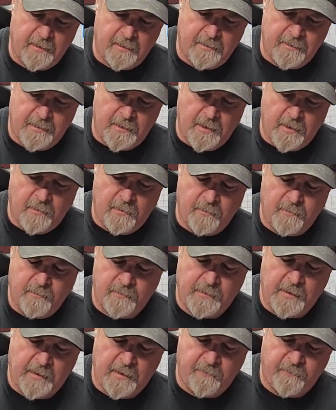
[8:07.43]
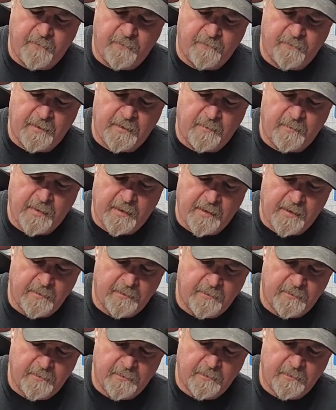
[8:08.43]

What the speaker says: You know, 10 to 15 pounds.